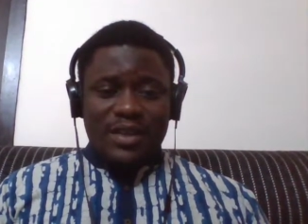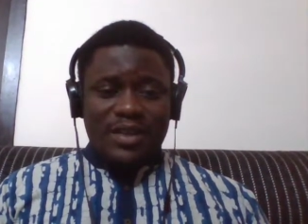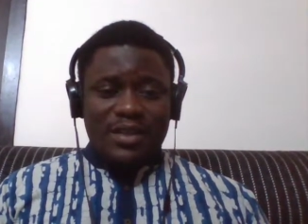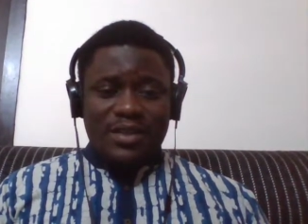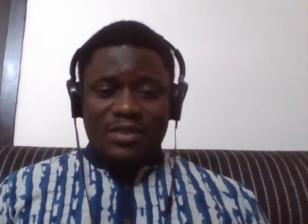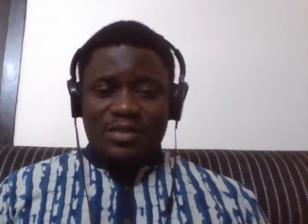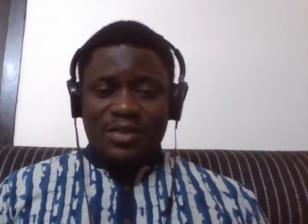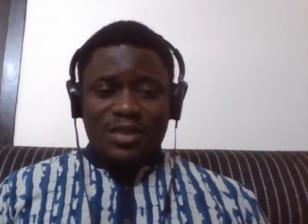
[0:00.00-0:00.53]

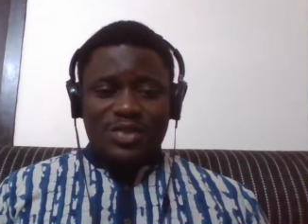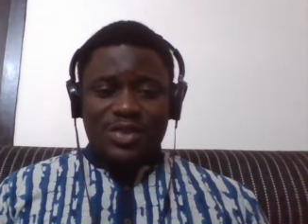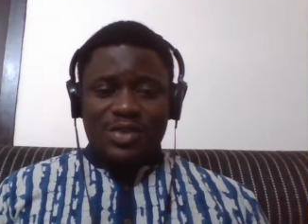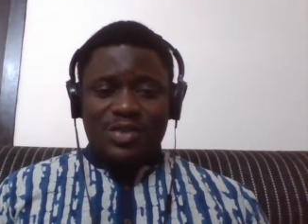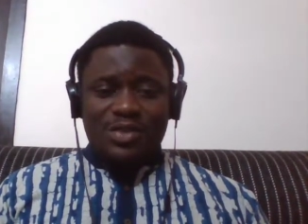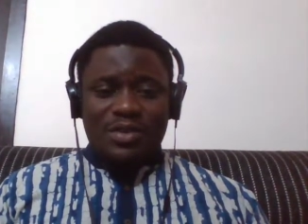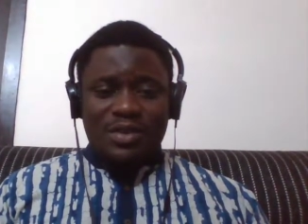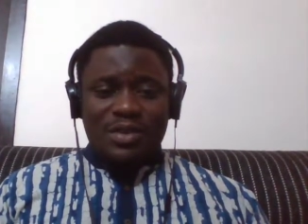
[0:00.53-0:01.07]
in not
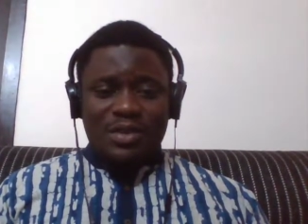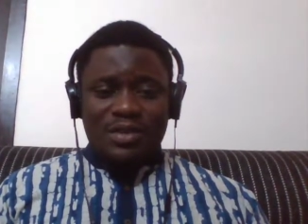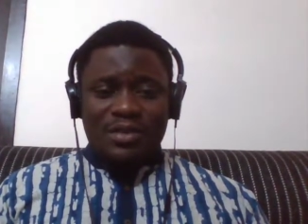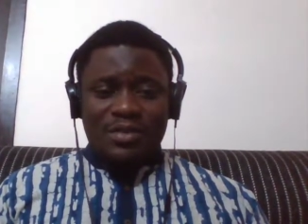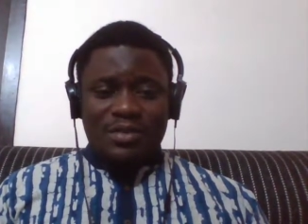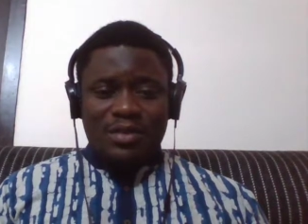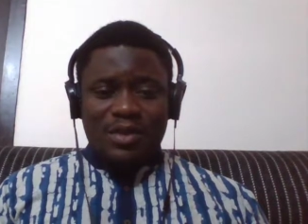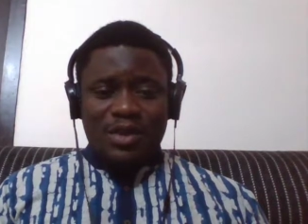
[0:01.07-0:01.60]
just
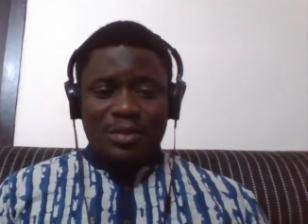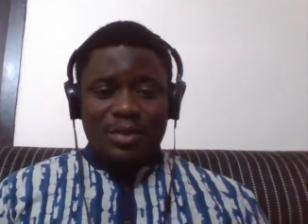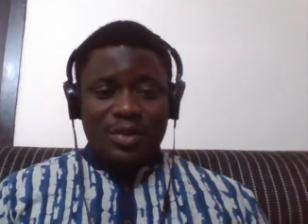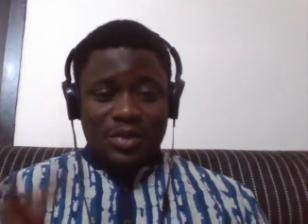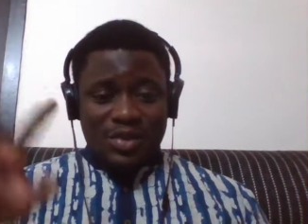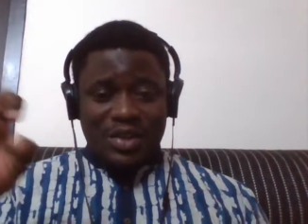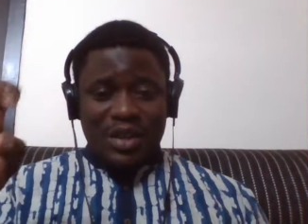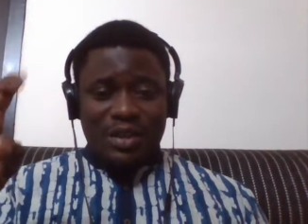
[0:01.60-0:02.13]
the
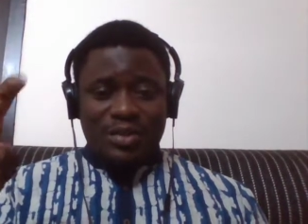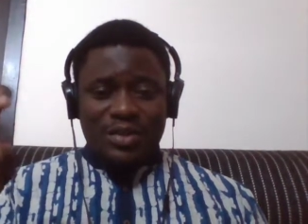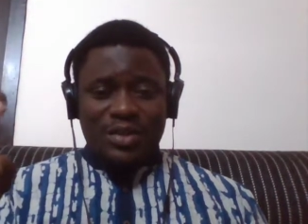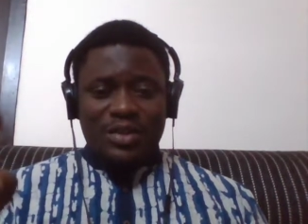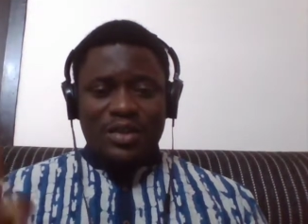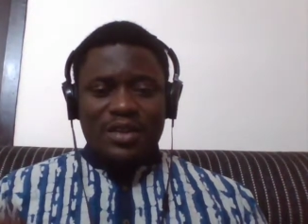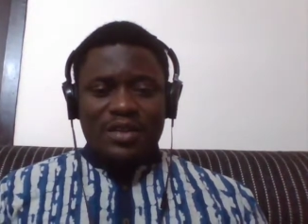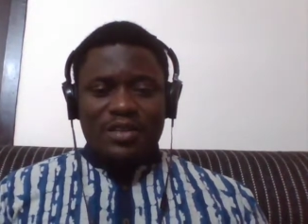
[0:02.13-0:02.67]
global south,